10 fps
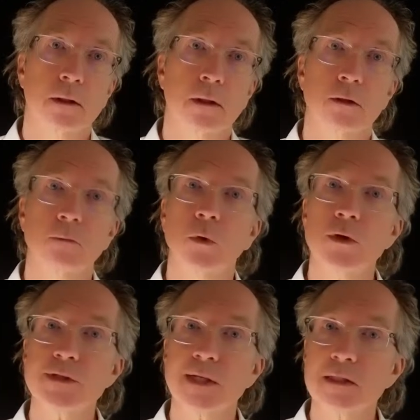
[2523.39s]
the more
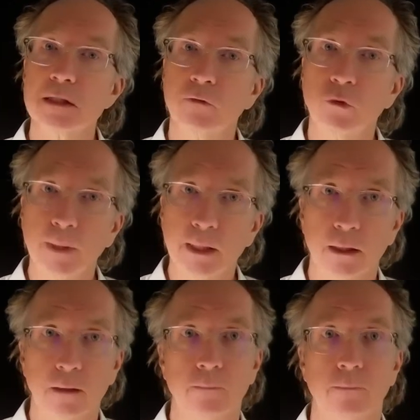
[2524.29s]
sensitive you
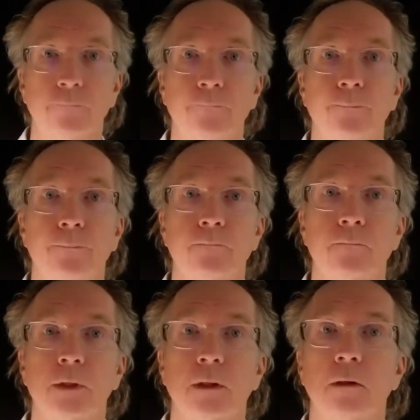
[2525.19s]
become,
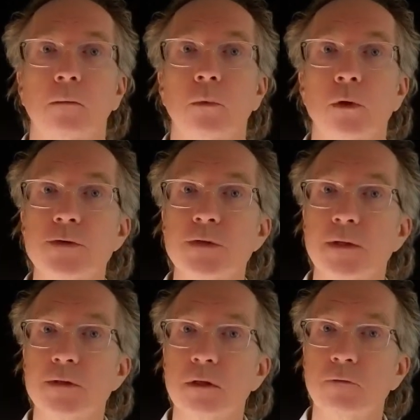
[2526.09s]
the more
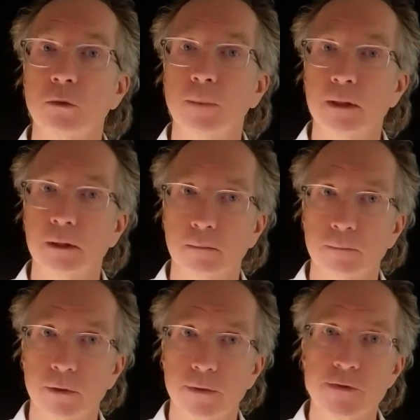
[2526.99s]
sensitive you become
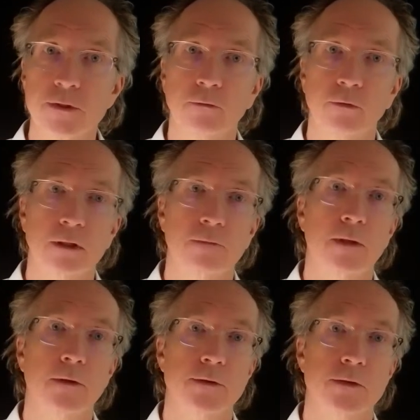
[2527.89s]
to the suffering of
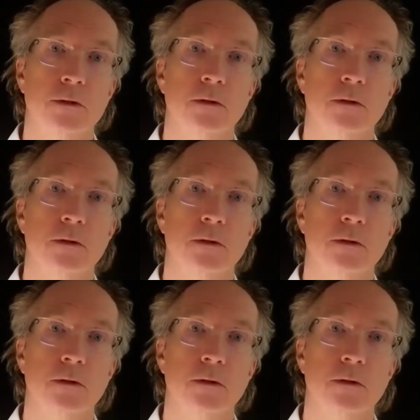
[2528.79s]
others.